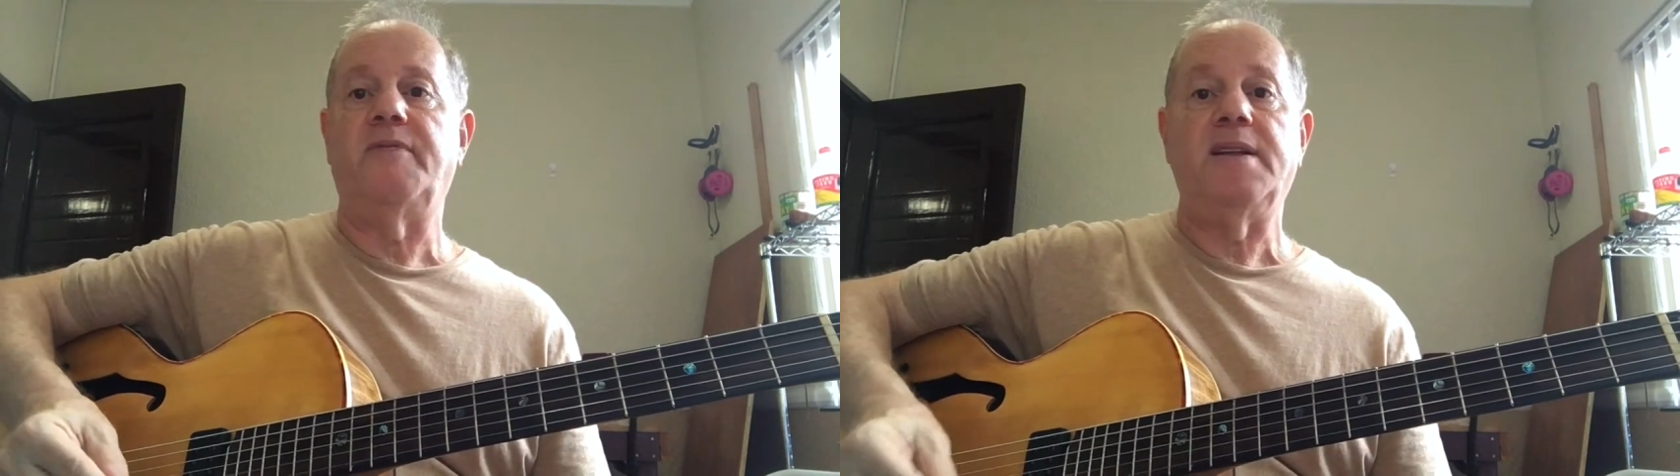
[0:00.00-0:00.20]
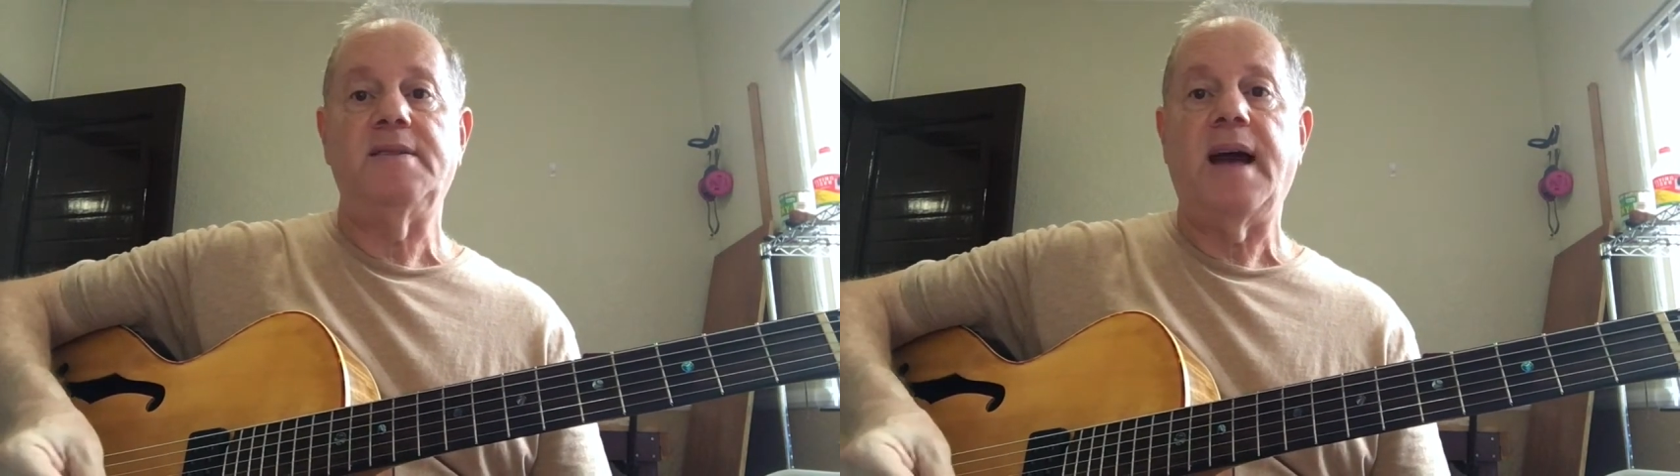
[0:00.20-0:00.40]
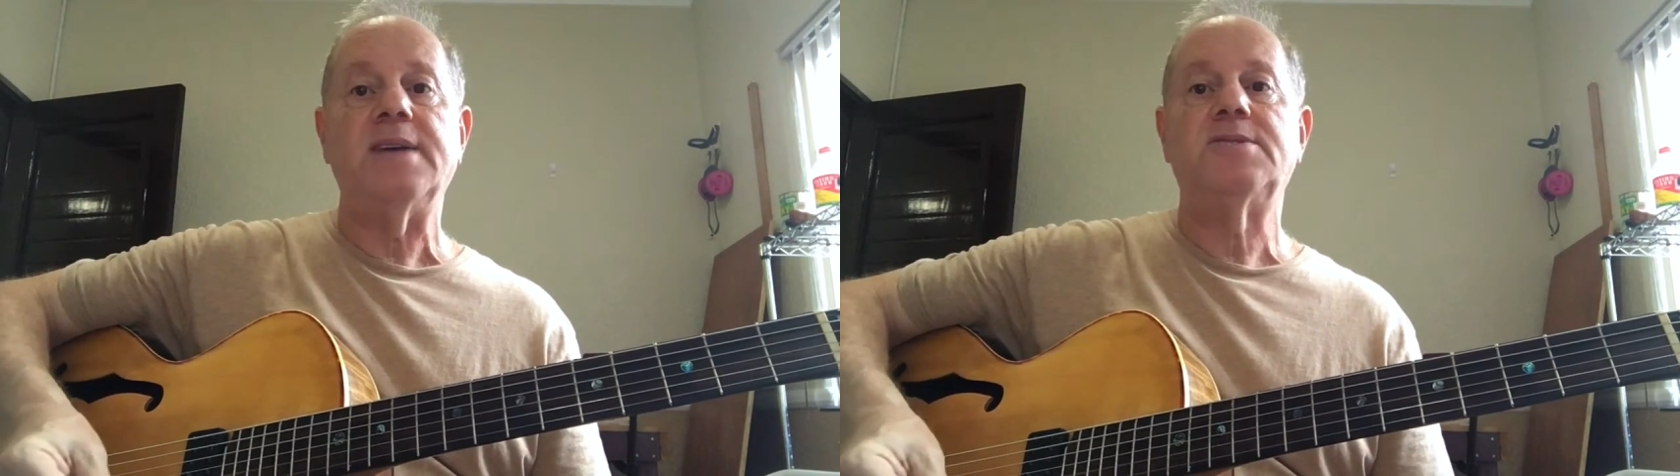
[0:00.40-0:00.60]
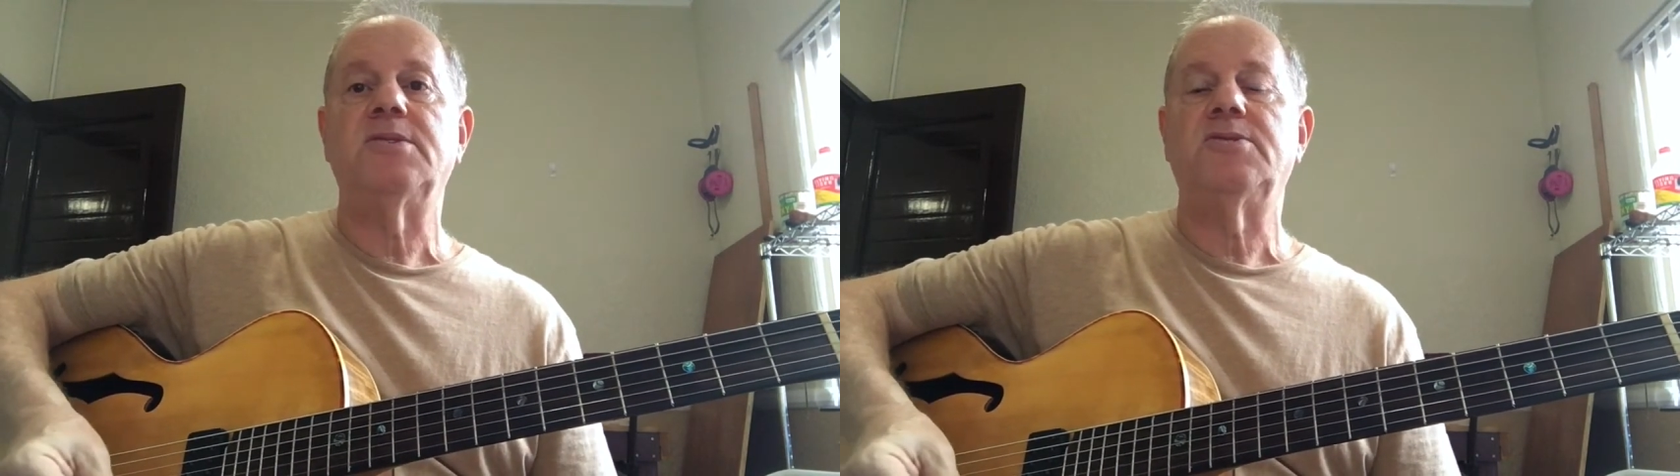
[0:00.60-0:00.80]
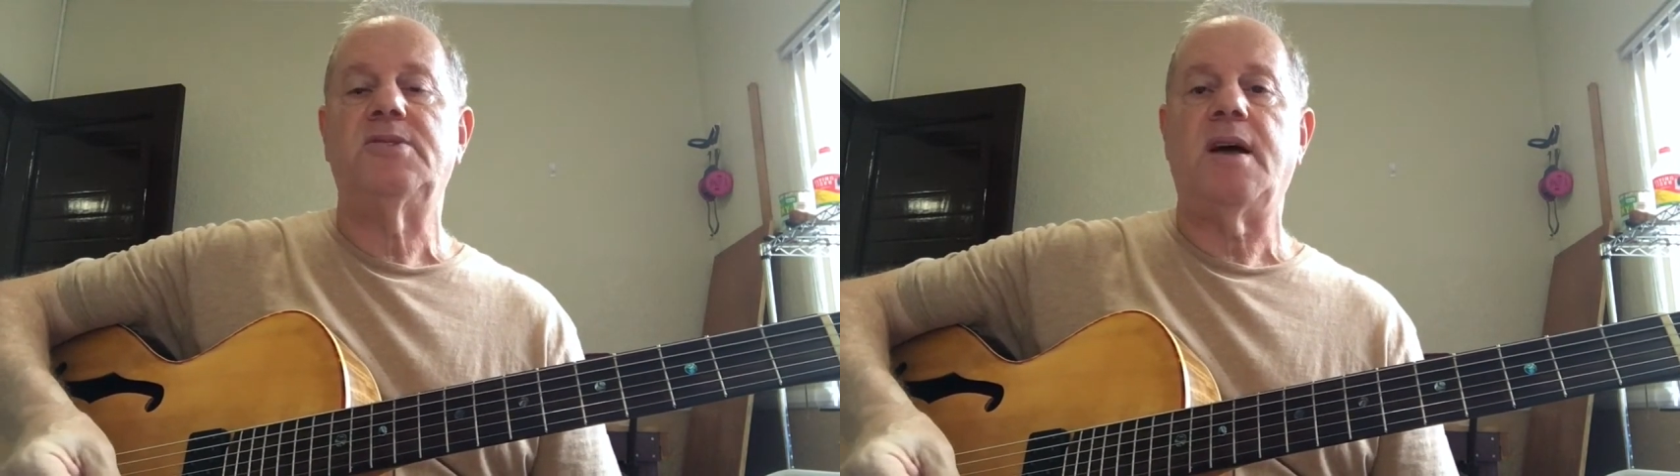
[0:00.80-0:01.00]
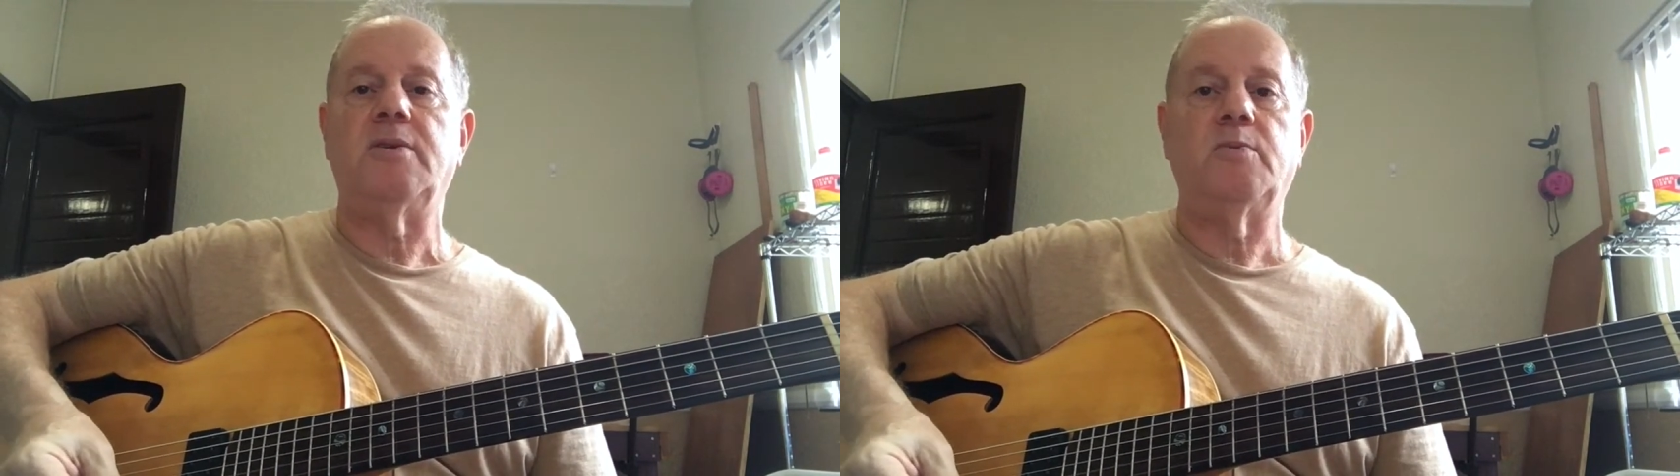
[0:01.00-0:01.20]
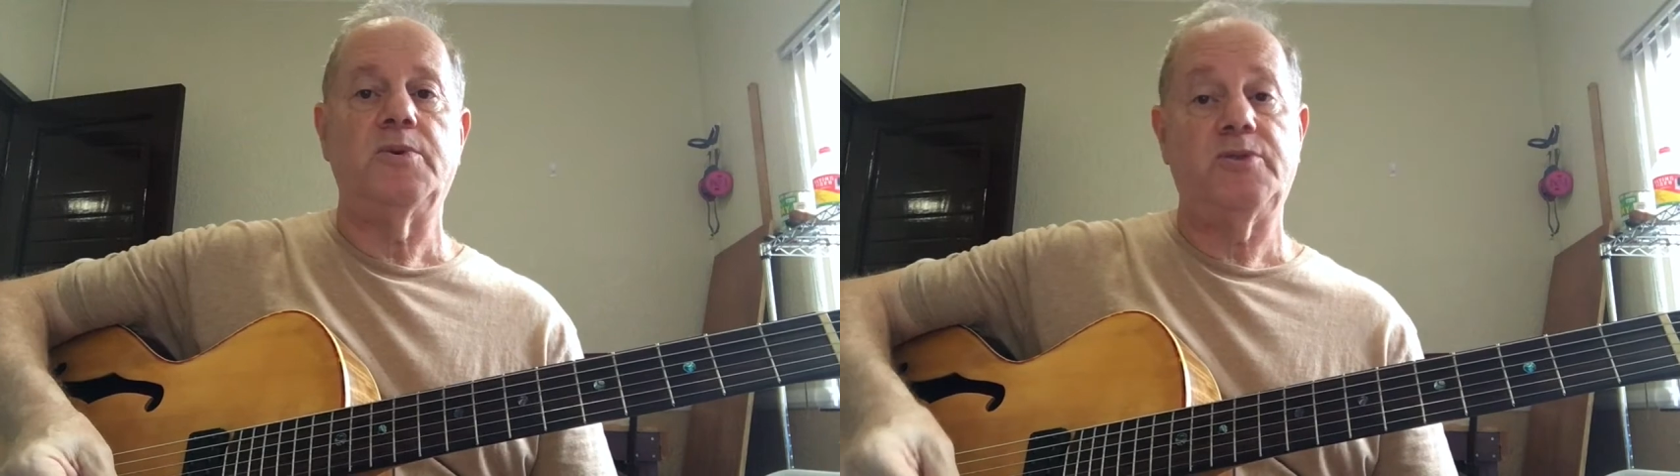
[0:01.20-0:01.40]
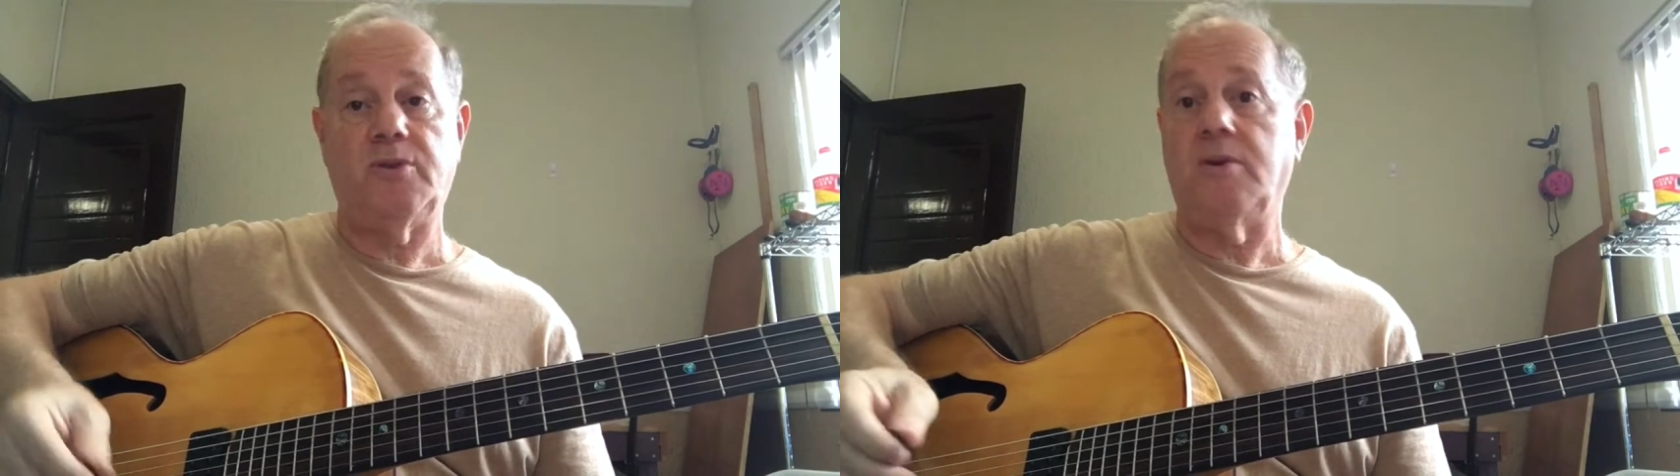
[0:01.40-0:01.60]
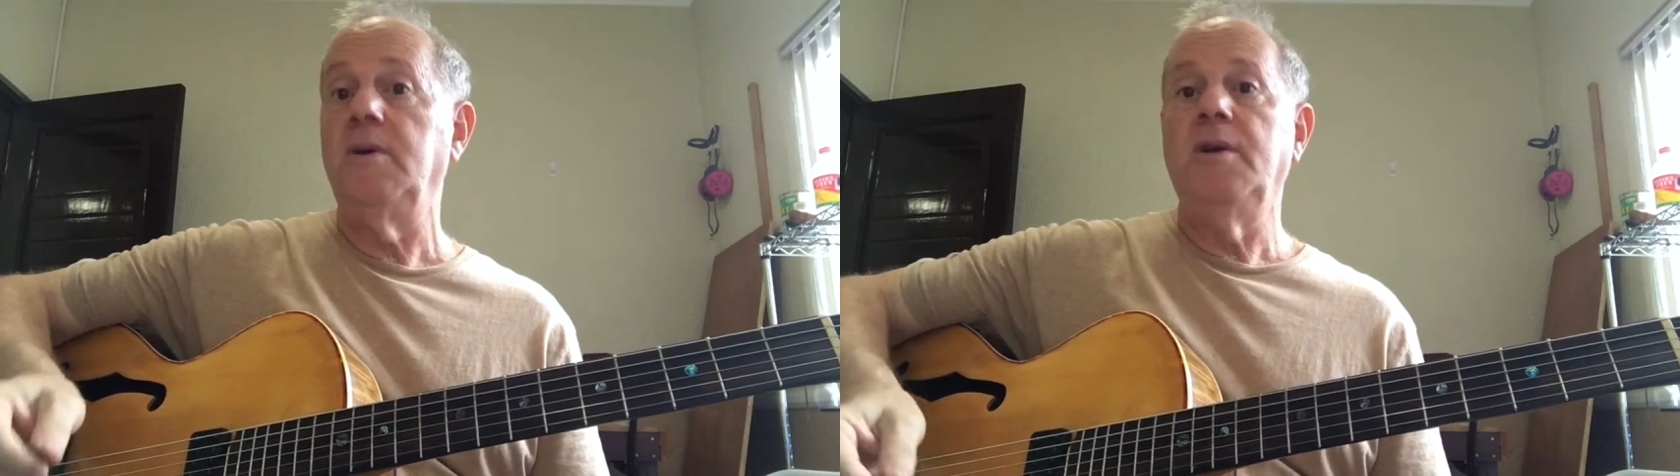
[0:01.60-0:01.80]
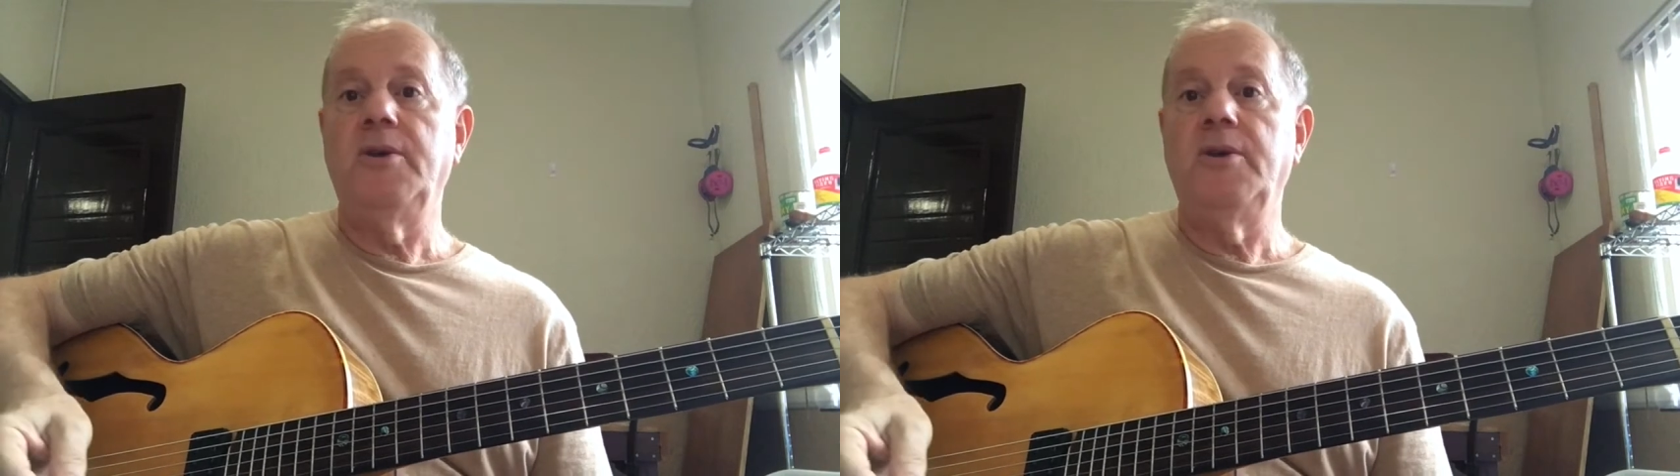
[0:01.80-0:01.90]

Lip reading: fantastic sound with your,